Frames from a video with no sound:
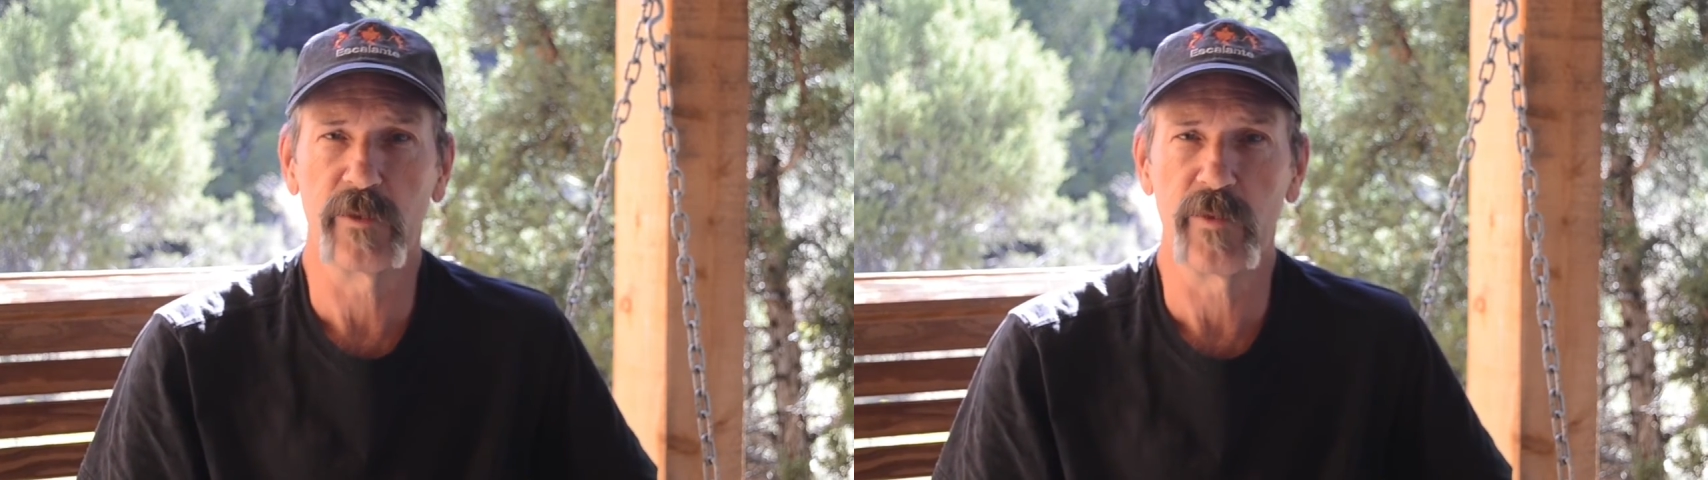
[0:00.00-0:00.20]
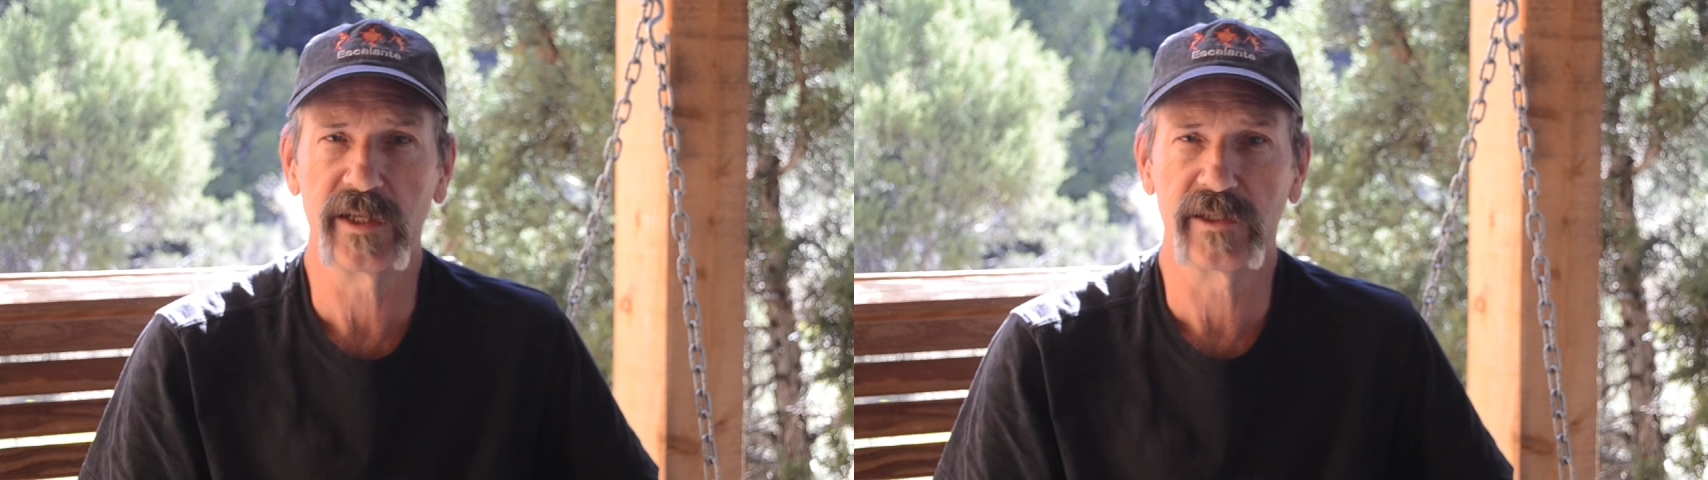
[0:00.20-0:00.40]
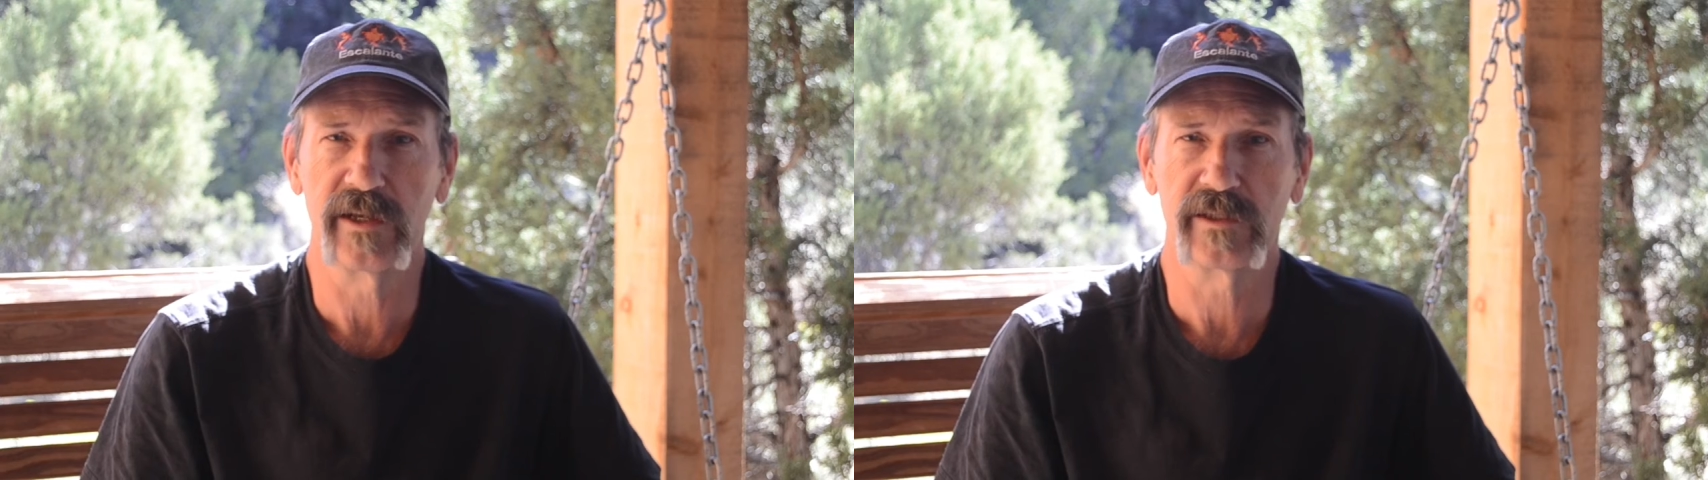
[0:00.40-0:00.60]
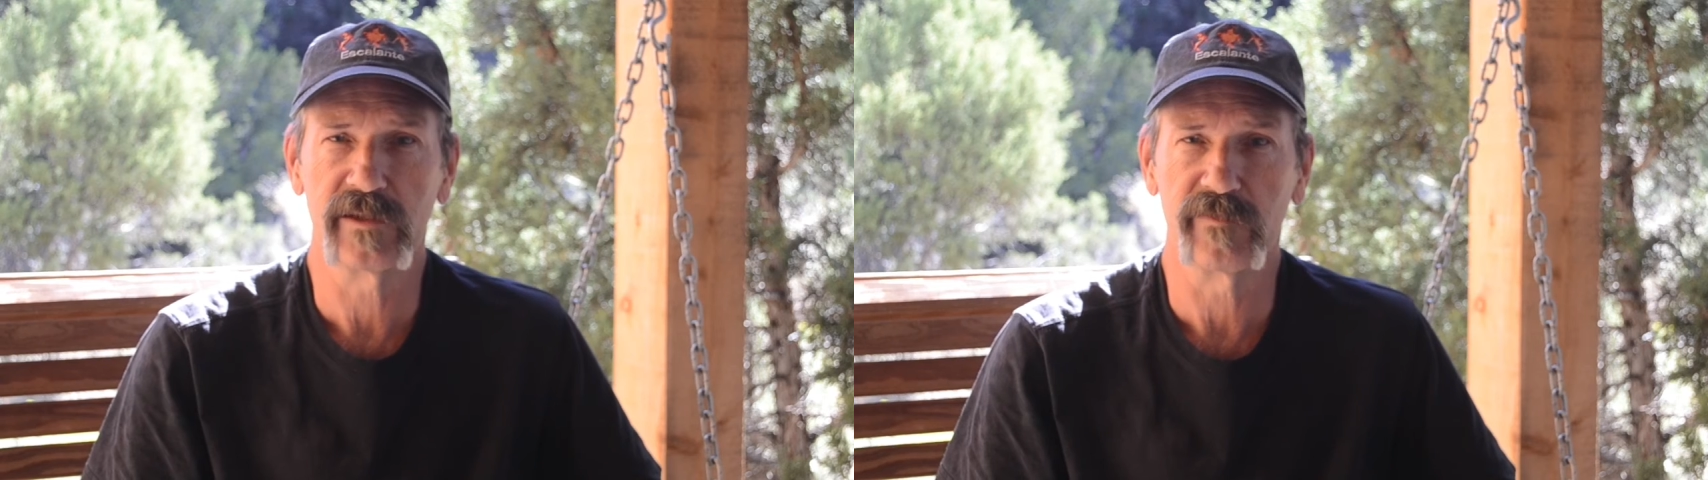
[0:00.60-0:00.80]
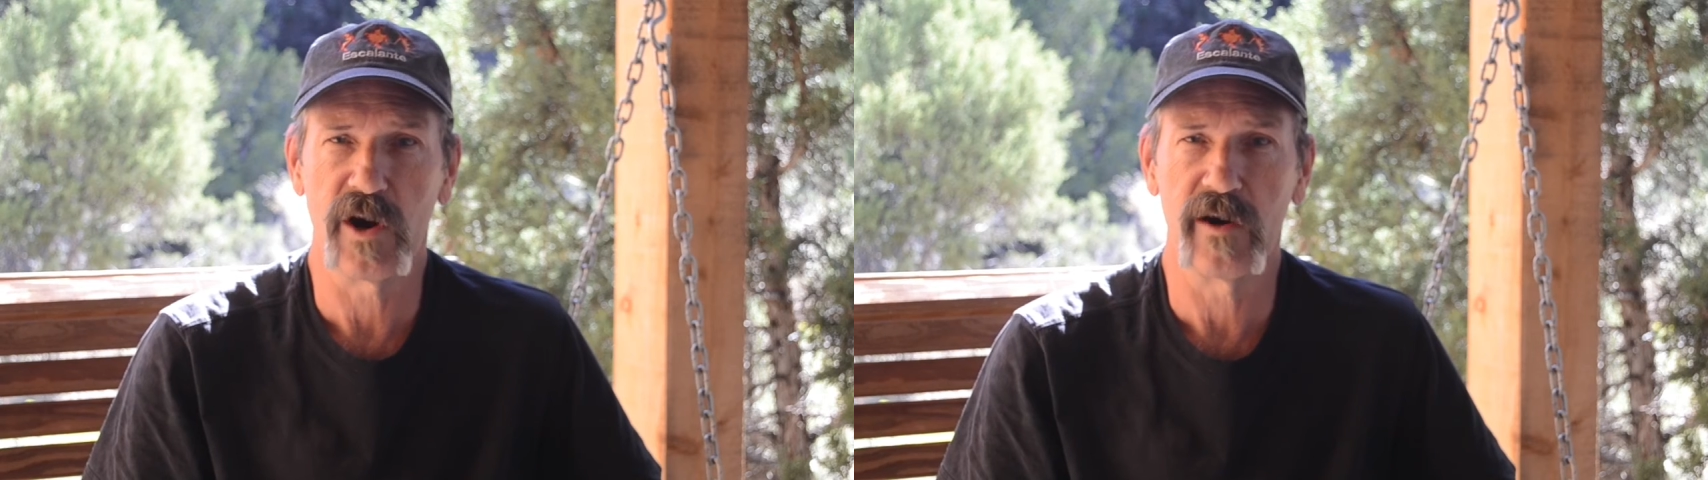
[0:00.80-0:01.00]
residents
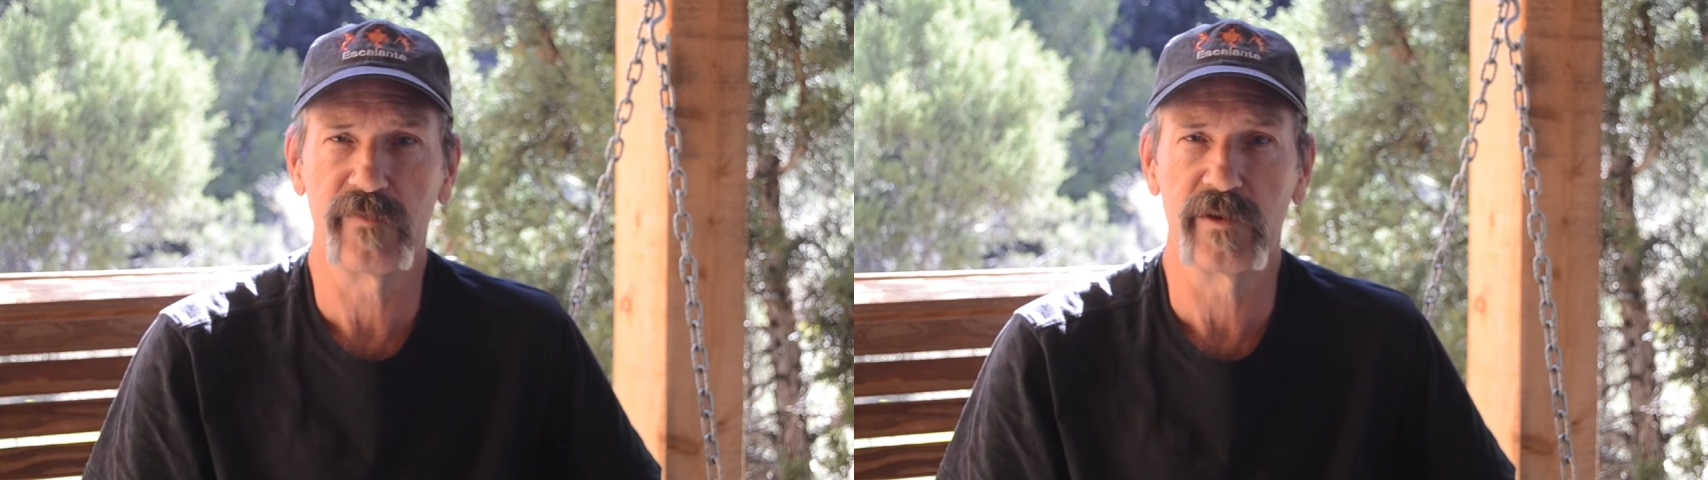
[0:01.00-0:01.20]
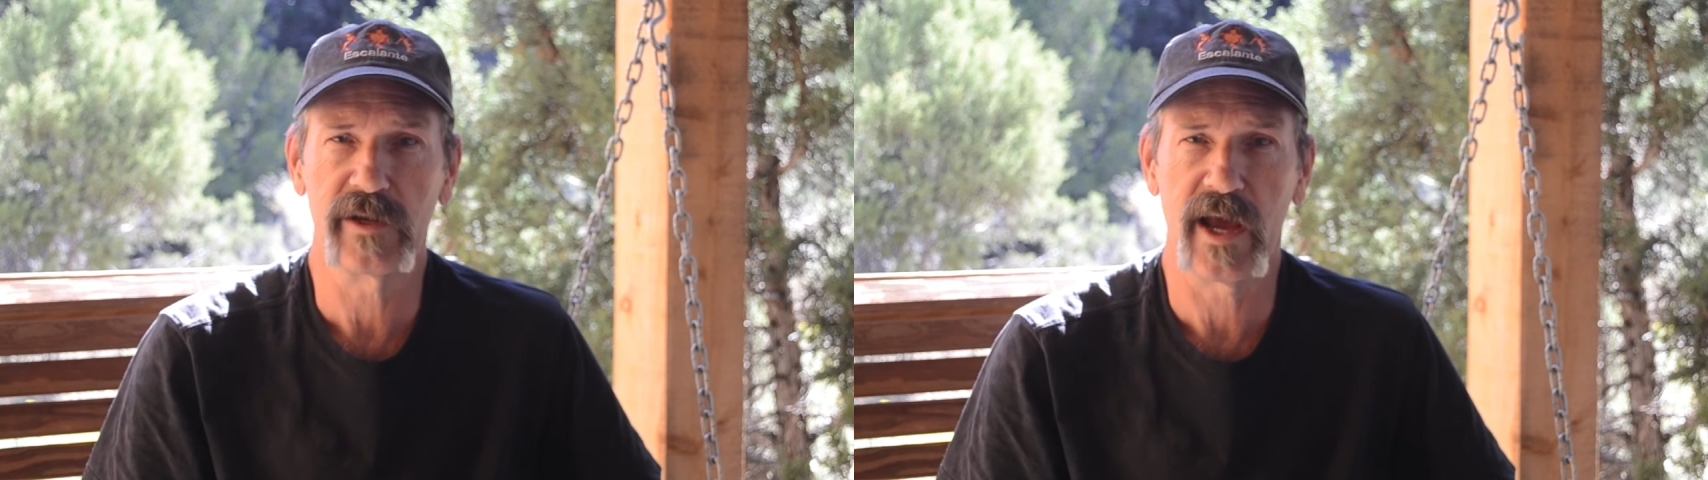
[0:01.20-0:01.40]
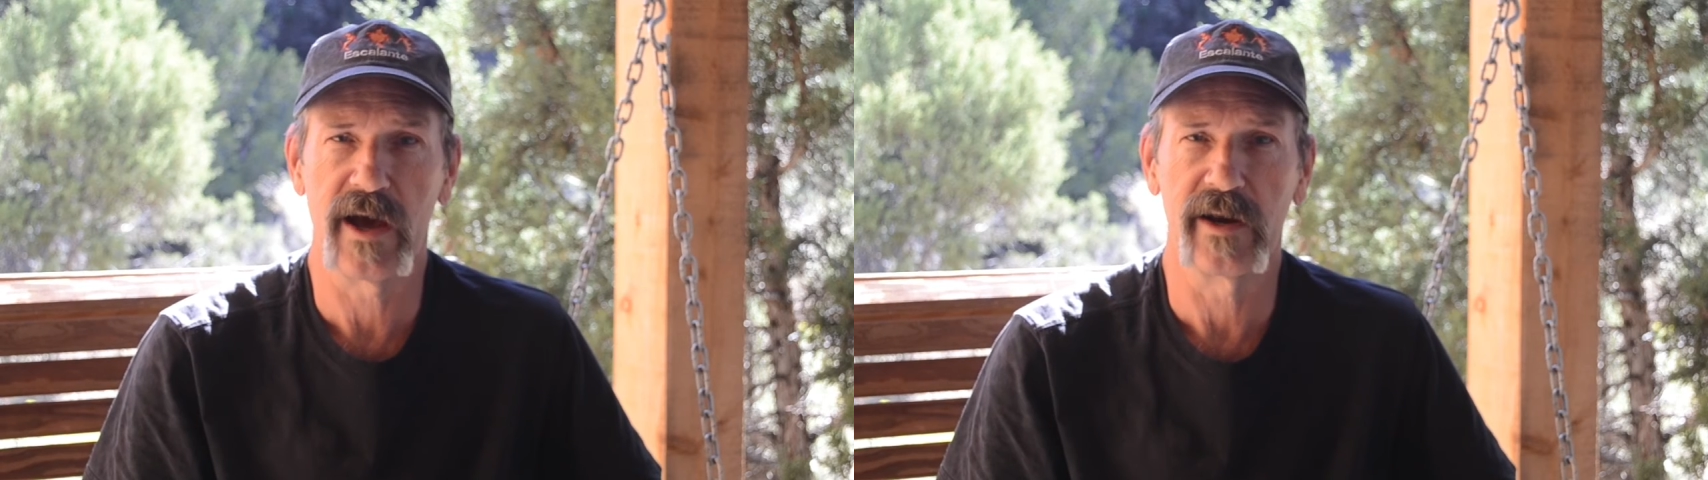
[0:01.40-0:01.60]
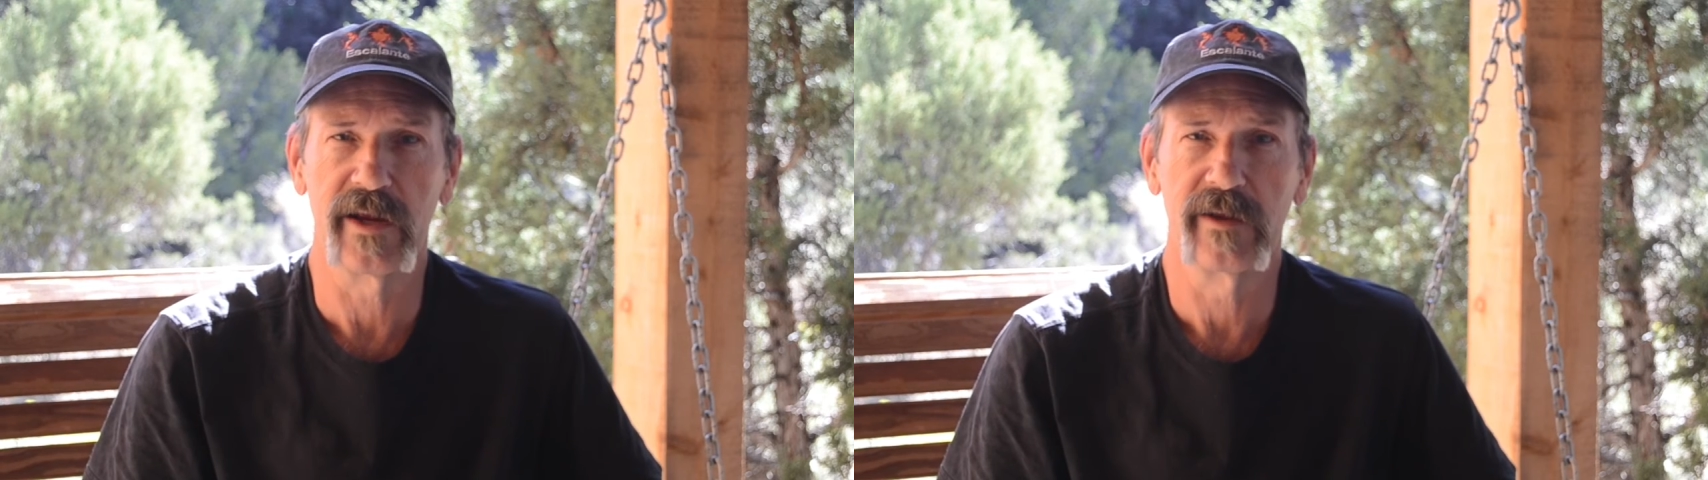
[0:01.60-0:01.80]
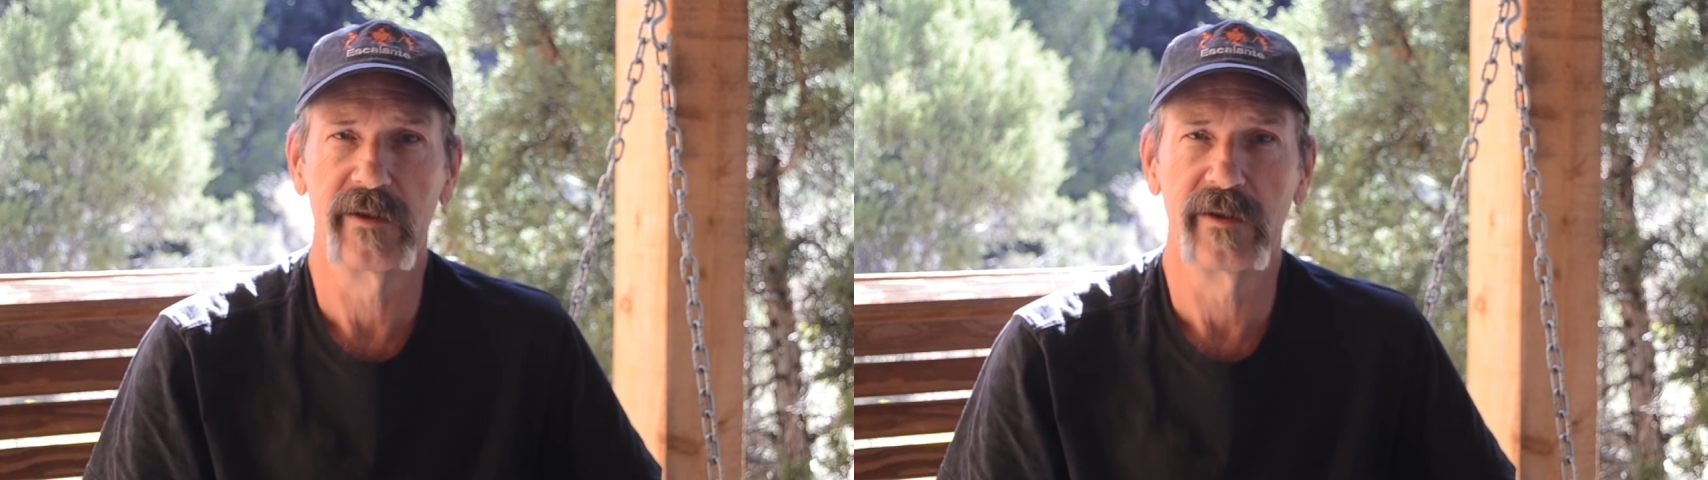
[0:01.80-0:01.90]
of Garfield County.